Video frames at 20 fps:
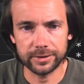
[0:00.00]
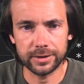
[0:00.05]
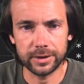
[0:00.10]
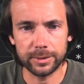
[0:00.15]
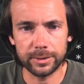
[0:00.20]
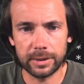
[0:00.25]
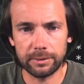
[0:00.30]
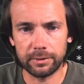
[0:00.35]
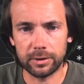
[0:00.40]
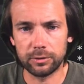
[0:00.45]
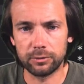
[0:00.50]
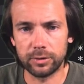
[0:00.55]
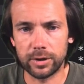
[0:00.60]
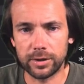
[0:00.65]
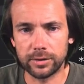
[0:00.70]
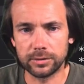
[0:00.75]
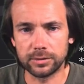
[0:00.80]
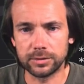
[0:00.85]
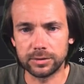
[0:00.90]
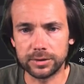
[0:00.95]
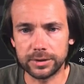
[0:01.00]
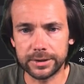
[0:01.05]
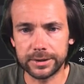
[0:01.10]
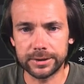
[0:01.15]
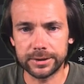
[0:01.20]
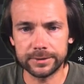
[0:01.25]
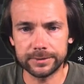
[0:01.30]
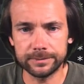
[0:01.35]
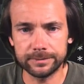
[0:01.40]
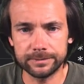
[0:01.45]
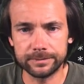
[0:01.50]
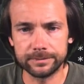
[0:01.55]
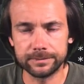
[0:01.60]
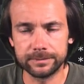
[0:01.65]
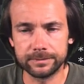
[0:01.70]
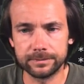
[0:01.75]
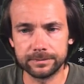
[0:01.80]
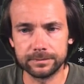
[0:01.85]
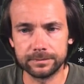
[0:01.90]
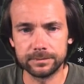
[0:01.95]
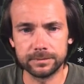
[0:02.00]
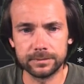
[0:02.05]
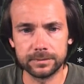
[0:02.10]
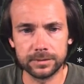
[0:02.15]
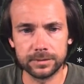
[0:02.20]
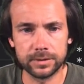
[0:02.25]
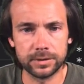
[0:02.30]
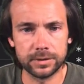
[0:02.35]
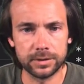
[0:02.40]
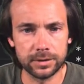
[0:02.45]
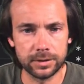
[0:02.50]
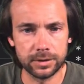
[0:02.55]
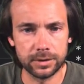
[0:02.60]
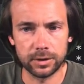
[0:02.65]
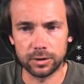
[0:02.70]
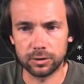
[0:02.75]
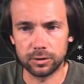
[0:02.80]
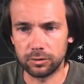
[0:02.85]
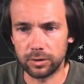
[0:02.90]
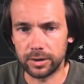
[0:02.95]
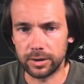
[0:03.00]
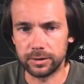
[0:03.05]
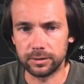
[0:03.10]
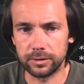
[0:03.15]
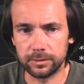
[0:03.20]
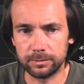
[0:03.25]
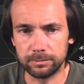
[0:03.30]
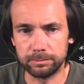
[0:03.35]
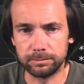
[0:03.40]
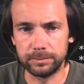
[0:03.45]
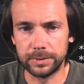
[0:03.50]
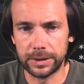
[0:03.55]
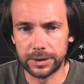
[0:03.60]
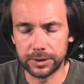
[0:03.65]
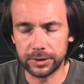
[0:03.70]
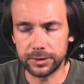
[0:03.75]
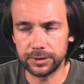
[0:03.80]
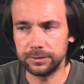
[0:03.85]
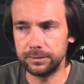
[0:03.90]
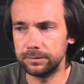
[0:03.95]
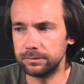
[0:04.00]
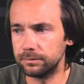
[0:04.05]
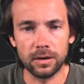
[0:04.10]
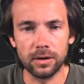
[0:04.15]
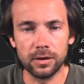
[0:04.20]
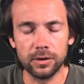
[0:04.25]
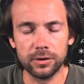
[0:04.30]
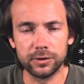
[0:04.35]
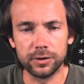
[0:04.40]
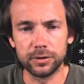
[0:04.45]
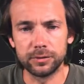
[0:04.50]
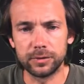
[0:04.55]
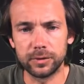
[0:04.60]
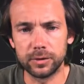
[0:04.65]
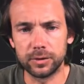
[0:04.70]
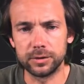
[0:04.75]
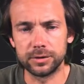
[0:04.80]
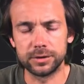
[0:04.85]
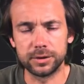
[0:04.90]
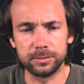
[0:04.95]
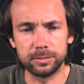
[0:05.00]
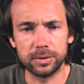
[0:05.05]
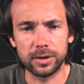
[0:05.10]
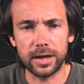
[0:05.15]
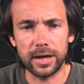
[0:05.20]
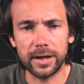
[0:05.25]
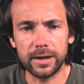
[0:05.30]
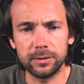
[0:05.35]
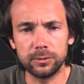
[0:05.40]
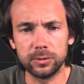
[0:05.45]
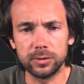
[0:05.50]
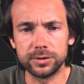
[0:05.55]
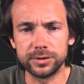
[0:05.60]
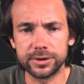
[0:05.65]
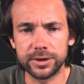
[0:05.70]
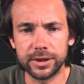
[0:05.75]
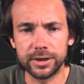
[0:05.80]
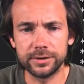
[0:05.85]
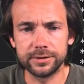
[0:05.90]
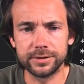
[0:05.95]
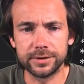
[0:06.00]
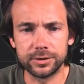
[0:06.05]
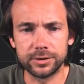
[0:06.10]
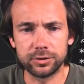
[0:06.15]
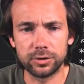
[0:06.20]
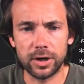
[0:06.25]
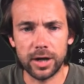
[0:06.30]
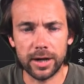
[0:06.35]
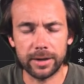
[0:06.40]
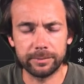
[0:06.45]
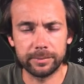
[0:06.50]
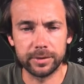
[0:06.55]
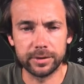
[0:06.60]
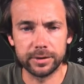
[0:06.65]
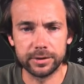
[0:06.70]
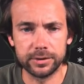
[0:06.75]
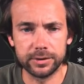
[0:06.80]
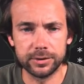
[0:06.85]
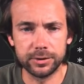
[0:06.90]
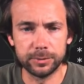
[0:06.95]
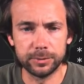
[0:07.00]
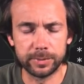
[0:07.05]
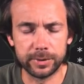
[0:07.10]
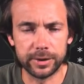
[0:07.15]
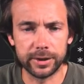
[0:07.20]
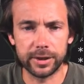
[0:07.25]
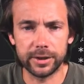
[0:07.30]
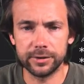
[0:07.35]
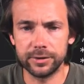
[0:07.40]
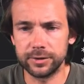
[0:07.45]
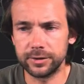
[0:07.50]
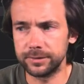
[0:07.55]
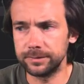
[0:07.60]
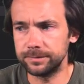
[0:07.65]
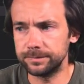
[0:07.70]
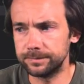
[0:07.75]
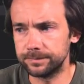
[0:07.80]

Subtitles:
here we have our Gradle clean, Gradle build. So for supply, we'll change the track to production.